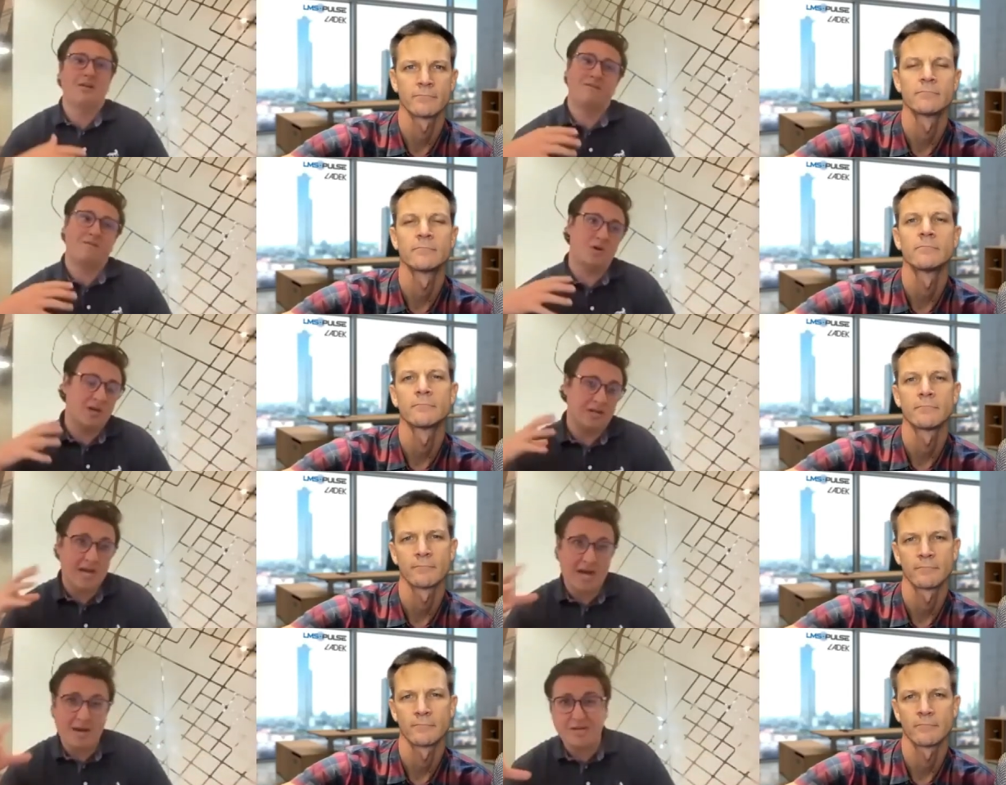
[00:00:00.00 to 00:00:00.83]
Speaker 1: for a
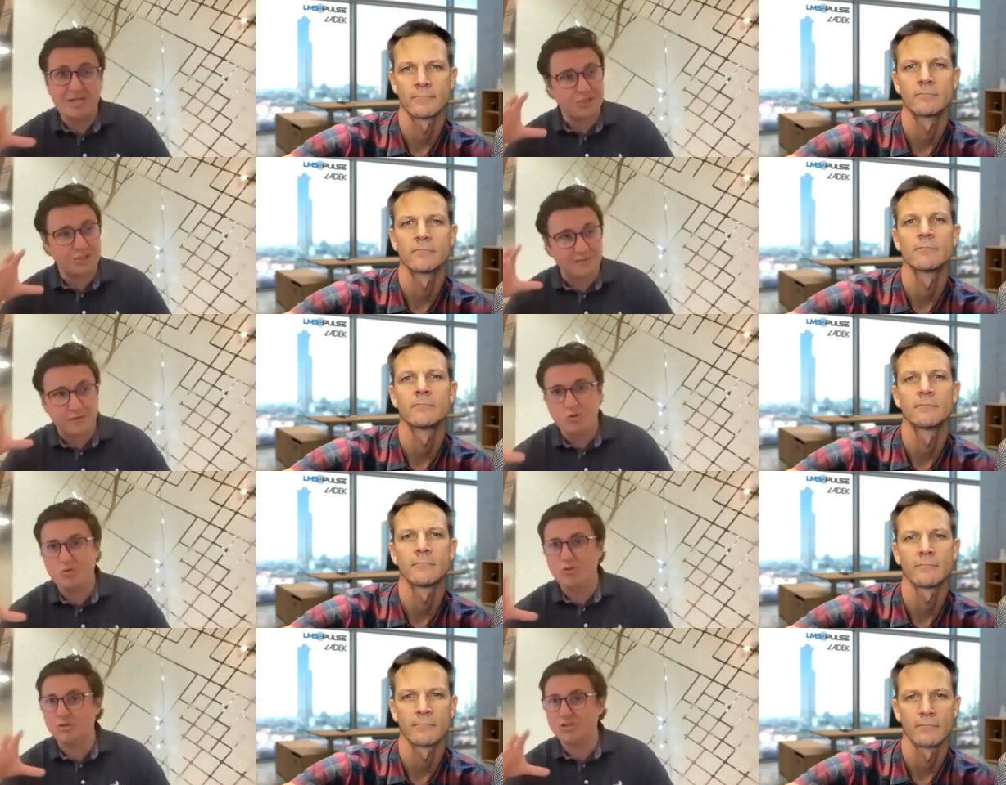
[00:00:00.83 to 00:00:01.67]
combination of
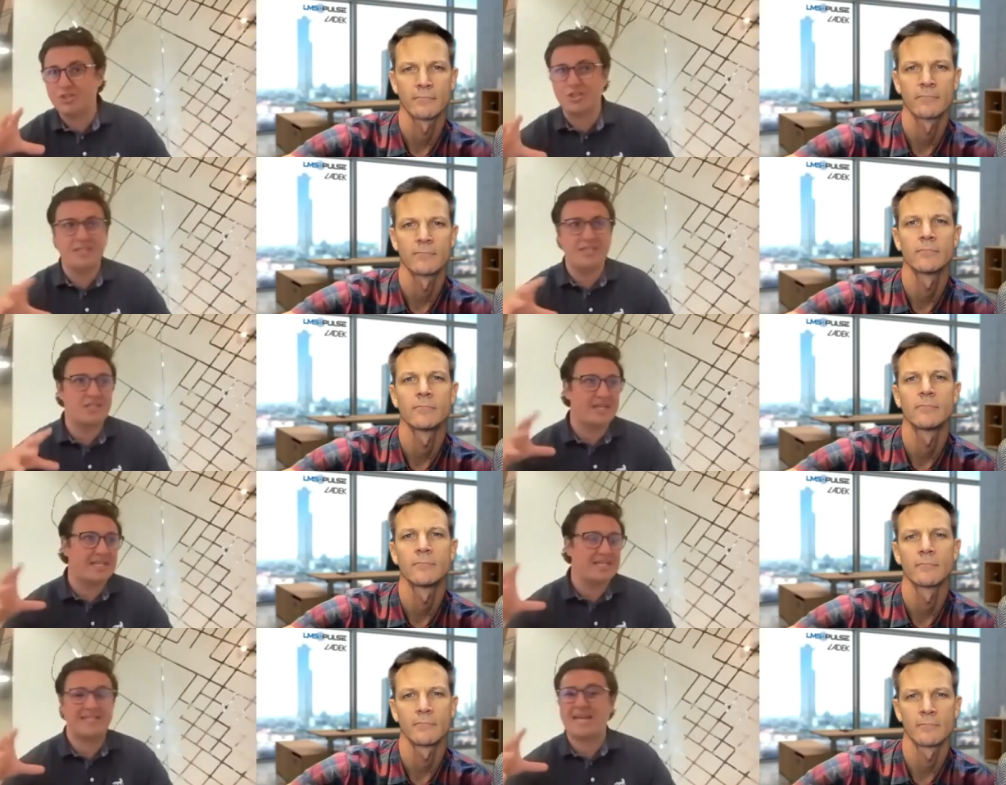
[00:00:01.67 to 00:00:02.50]
Google Sheets
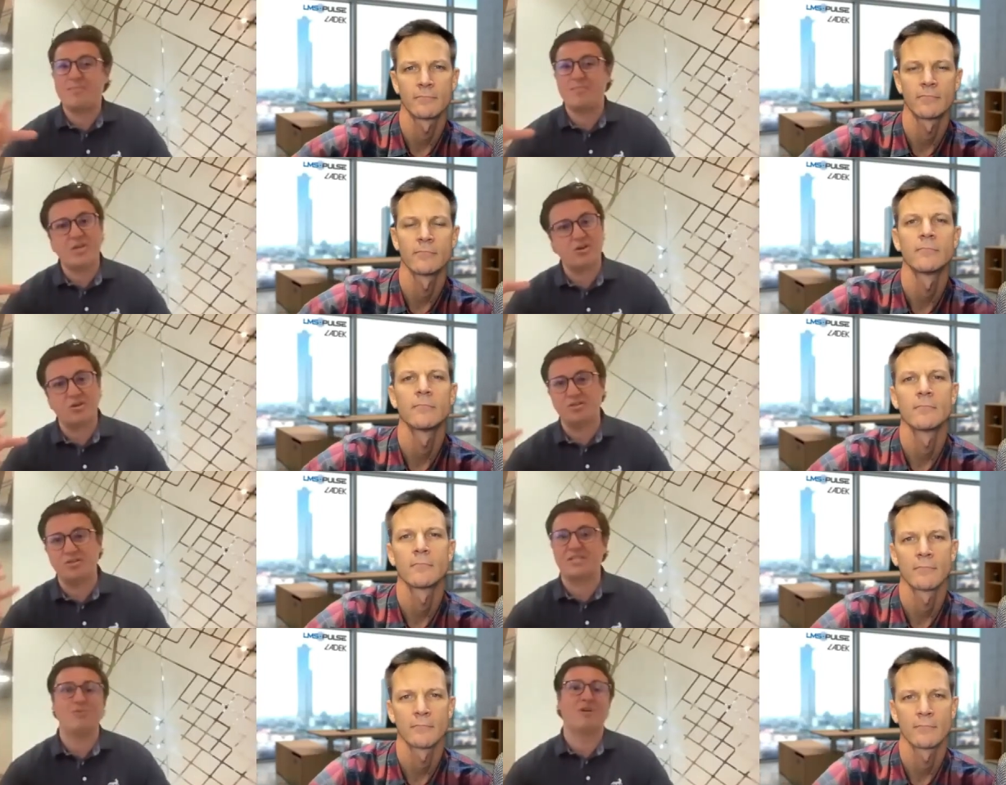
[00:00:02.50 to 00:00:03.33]
and Zapier to
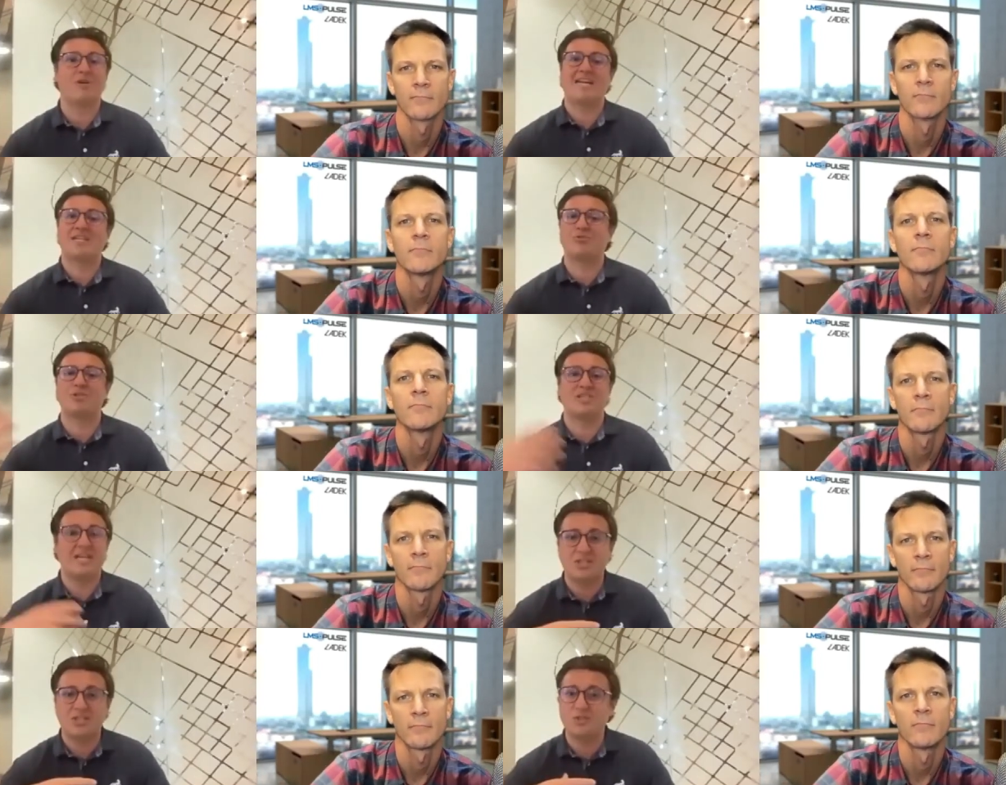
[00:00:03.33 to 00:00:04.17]
see what actual
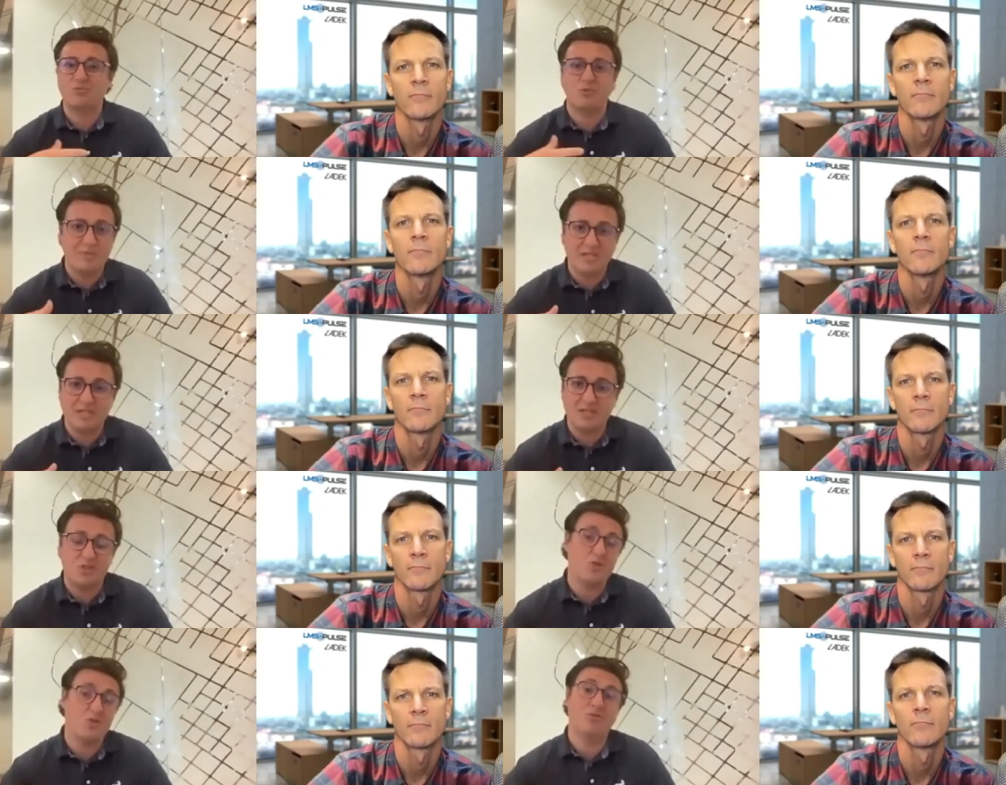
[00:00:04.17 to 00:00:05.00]
sessions were being
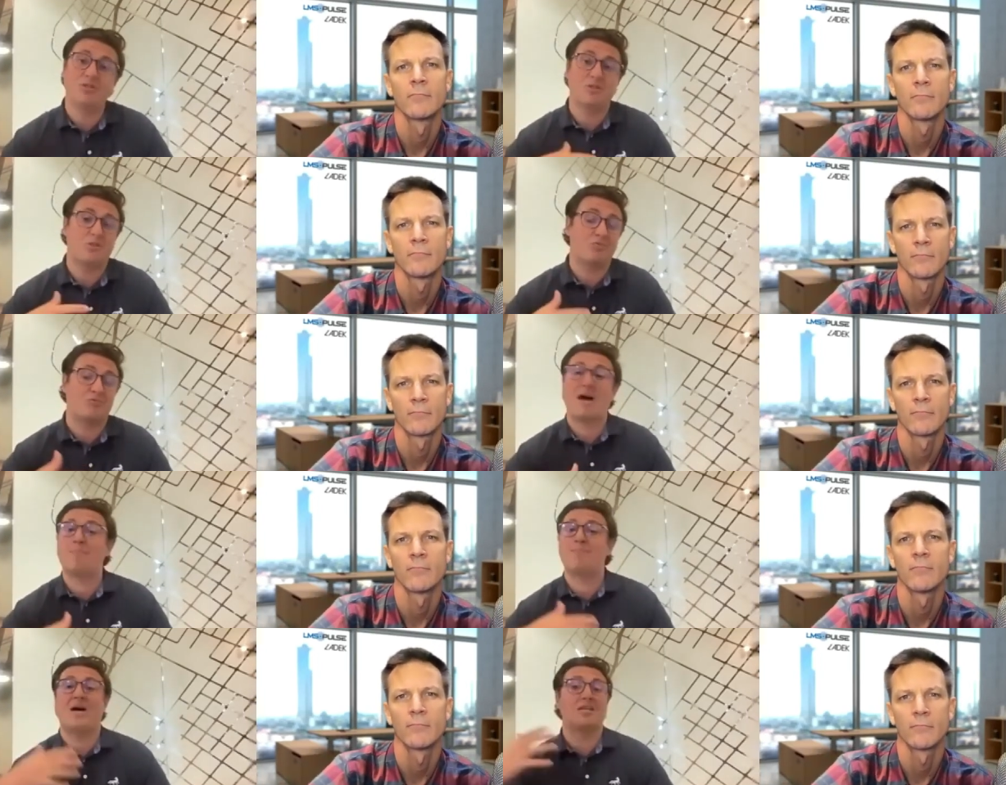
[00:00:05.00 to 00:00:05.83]
used, to
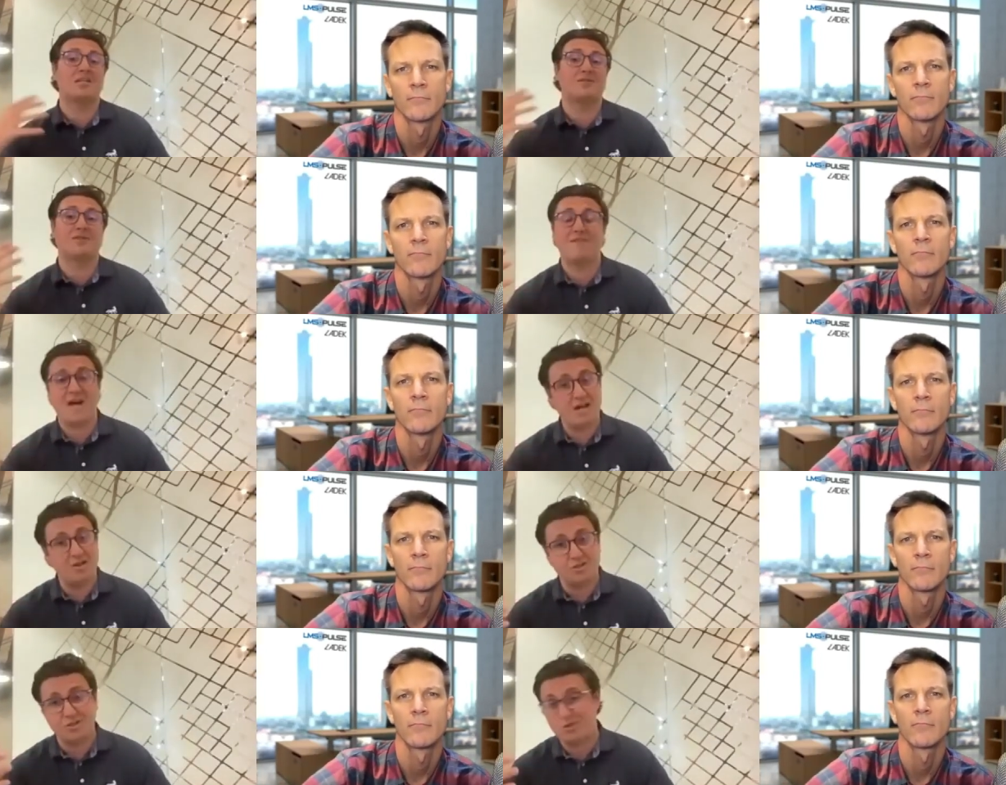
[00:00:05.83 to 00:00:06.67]
Dropbox for
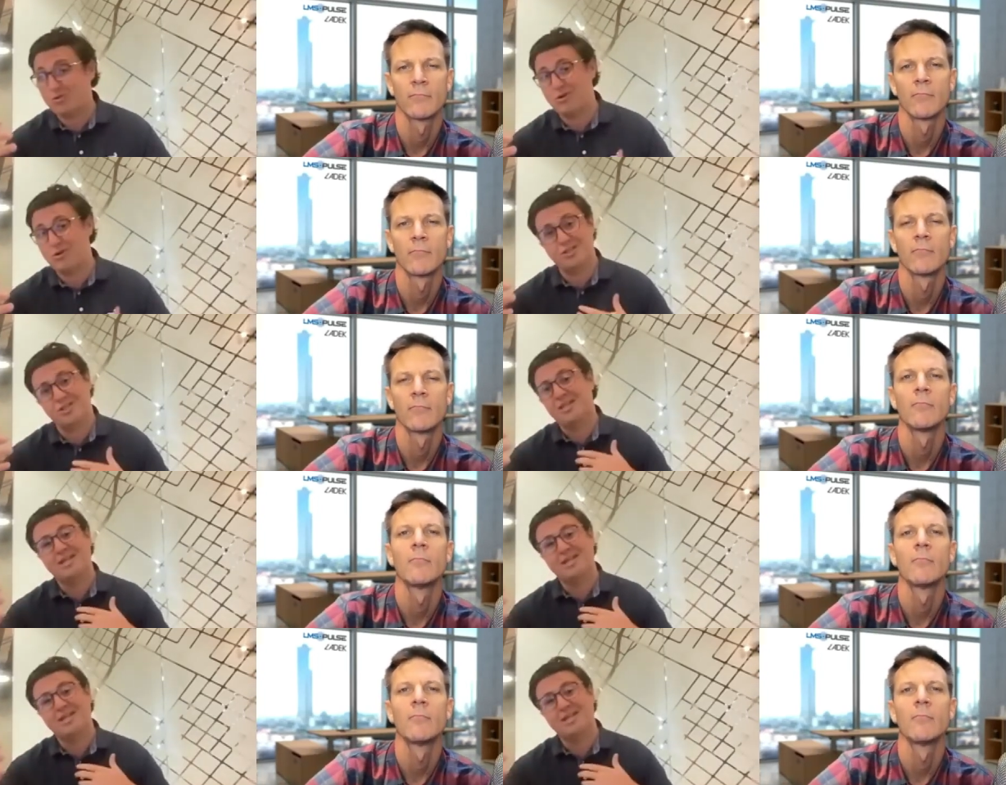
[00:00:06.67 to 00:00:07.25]
file storage,